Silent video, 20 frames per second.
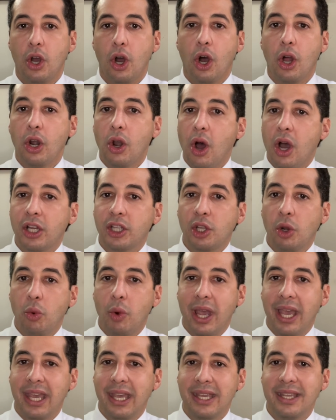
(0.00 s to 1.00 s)
Along the
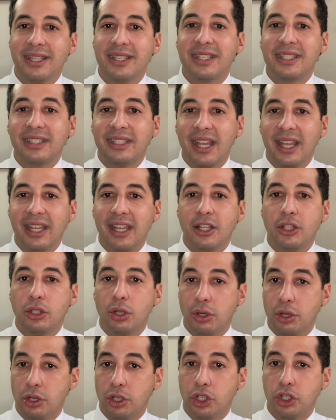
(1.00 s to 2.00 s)
way, sticking to
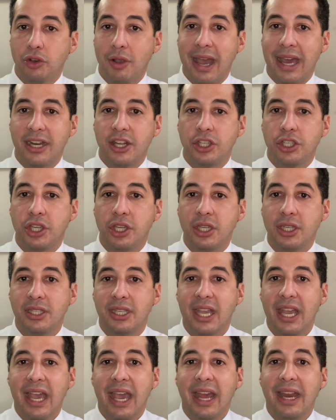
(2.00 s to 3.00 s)
your strategies
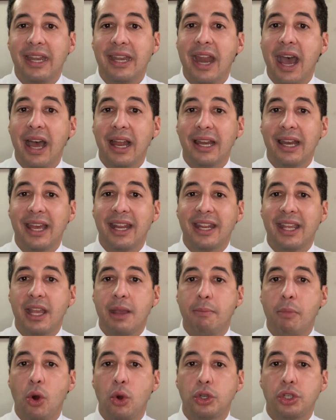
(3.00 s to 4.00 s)
and not letting
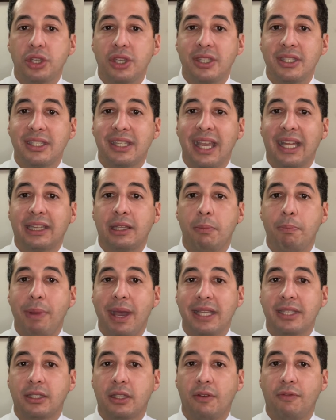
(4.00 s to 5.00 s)
emotions get the
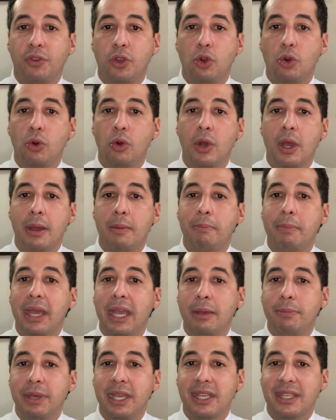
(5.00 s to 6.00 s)
best of you
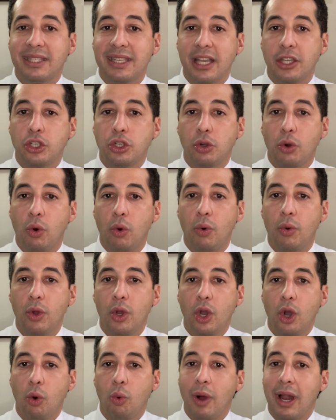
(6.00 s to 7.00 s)
may be essential.
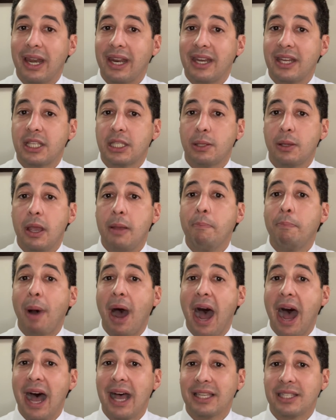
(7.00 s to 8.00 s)
While it is
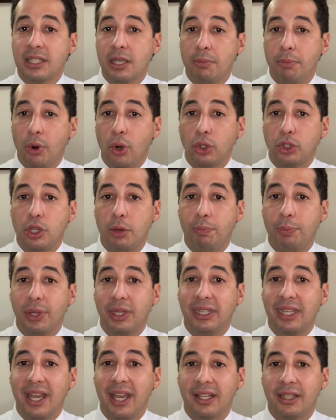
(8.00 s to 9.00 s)
impossible to
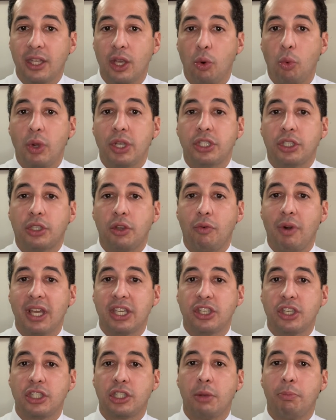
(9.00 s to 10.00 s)
predict which
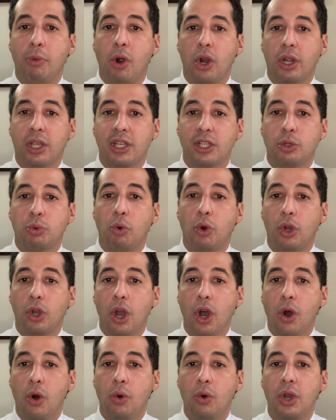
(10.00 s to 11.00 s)
directions the markets will
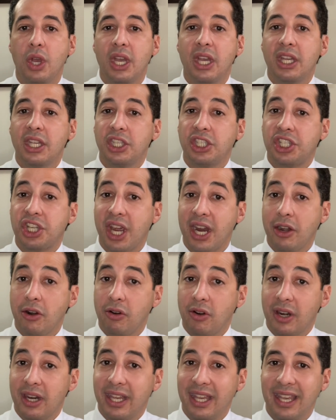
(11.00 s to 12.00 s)
go,
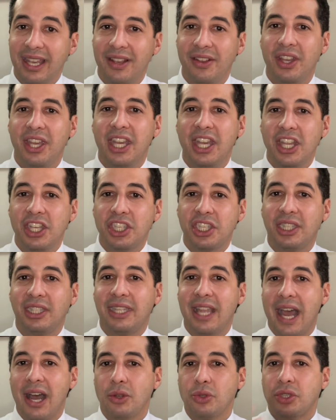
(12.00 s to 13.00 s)
generally each
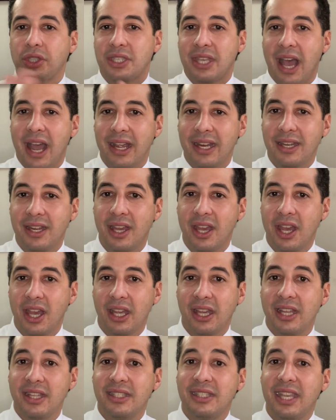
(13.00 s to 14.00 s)
downside
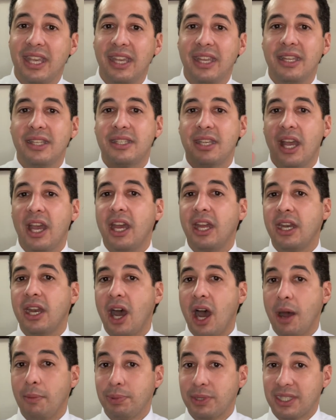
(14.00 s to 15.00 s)
contains an
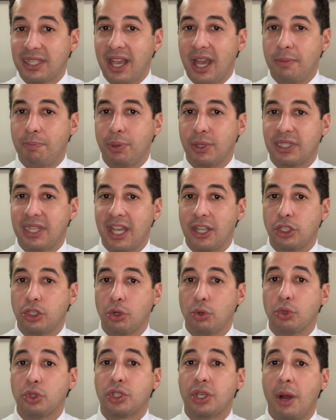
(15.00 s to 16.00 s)
upside
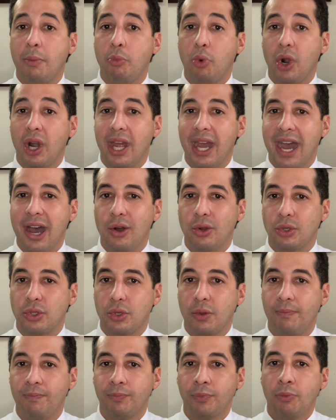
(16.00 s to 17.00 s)
potential somewhere else.
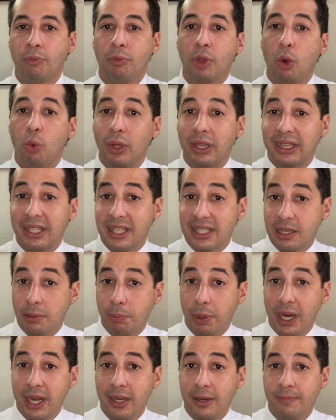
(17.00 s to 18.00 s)
With
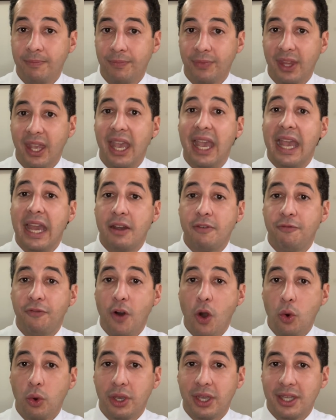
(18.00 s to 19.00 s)
discipline and
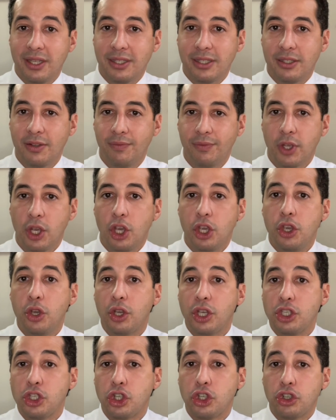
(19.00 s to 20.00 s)
focus, you
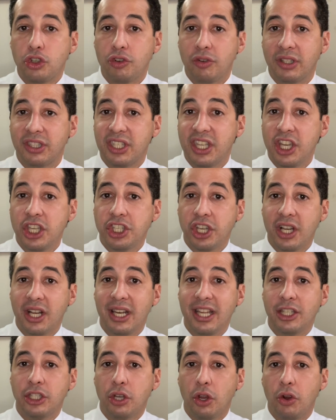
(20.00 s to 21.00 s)
can
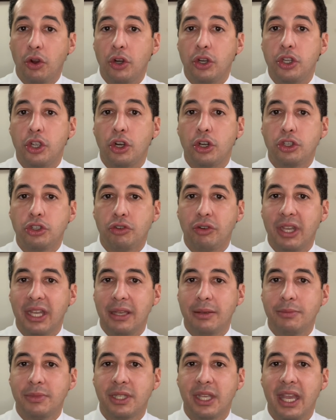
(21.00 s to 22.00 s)
strategically turn your
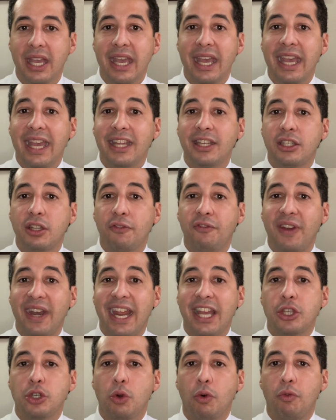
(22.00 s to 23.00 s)
dreams into
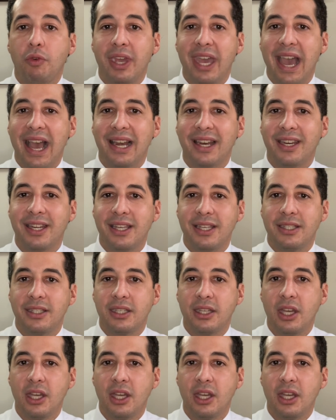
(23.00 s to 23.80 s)
financial realities.